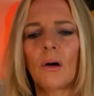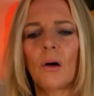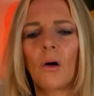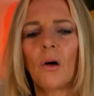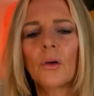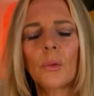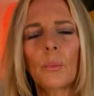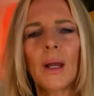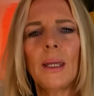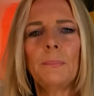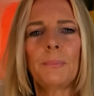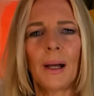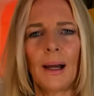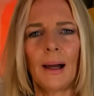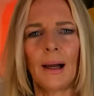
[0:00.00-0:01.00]
On her way
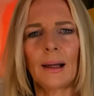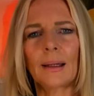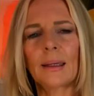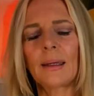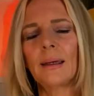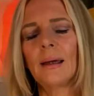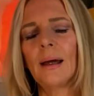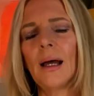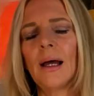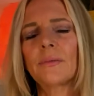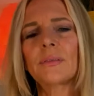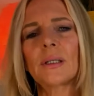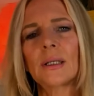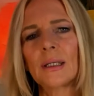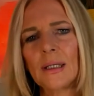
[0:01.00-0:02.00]
back,
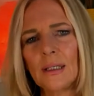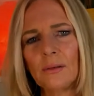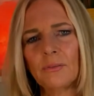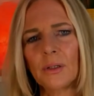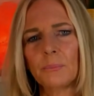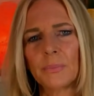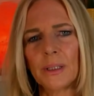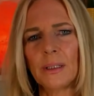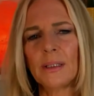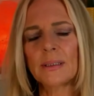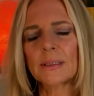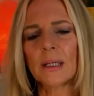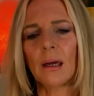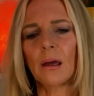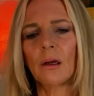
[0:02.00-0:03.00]
after leaving
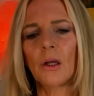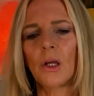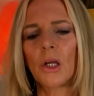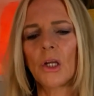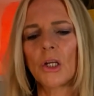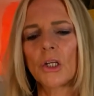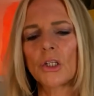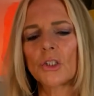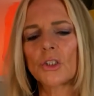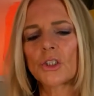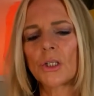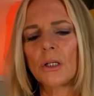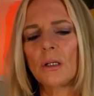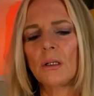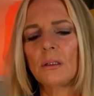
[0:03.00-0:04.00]
Peter,
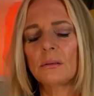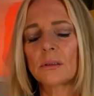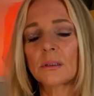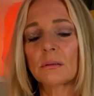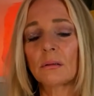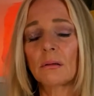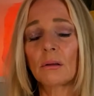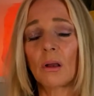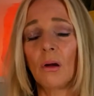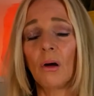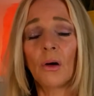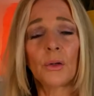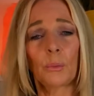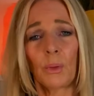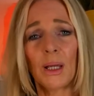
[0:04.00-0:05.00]
she's
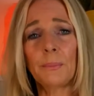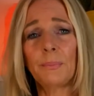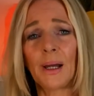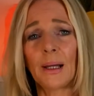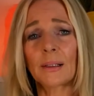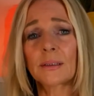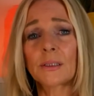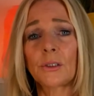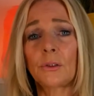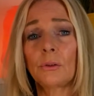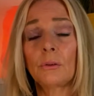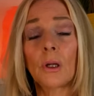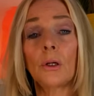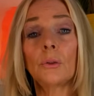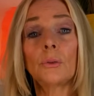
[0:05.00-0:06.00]
on her way back to
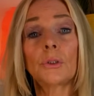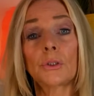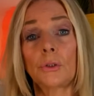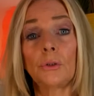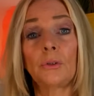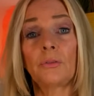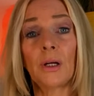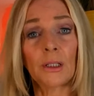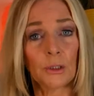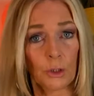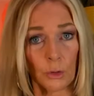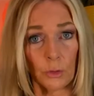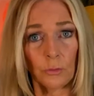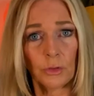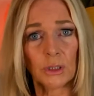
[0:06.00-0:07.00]
go to
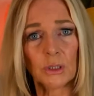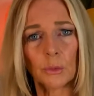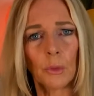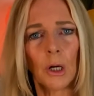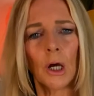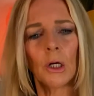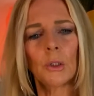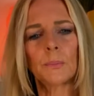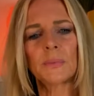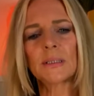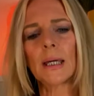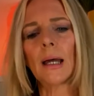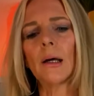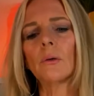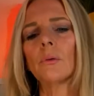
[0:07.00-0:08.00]
Vancouver, to her
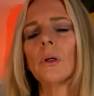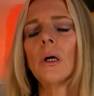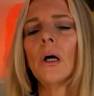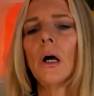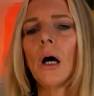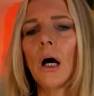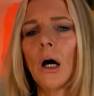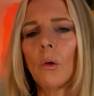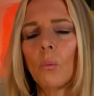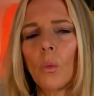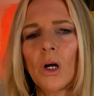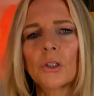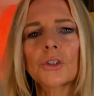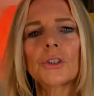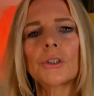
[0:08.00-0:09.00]
hometown. And
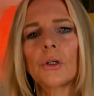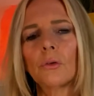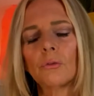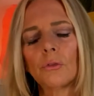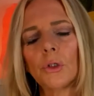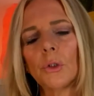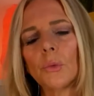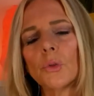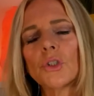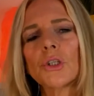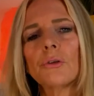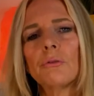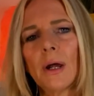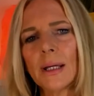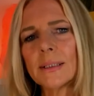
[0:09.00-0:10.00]
while she's en route,
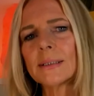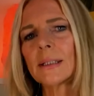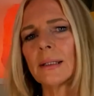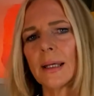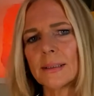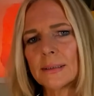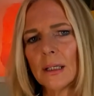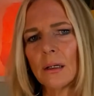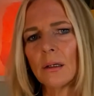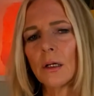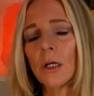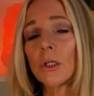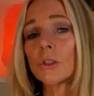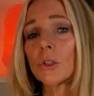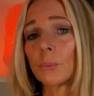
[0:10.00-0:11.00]
she writes a letter
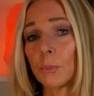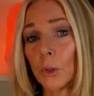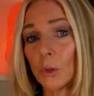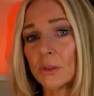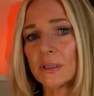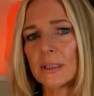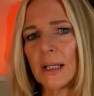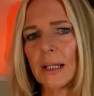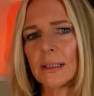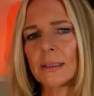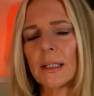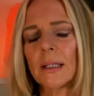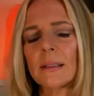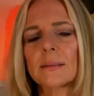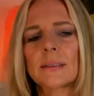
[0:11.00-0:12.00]
to Paul
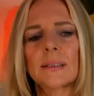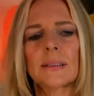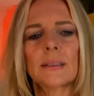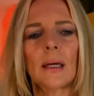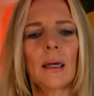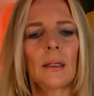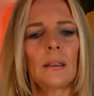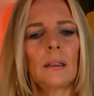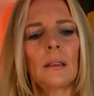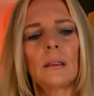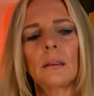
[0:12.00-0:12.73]
Snider to say,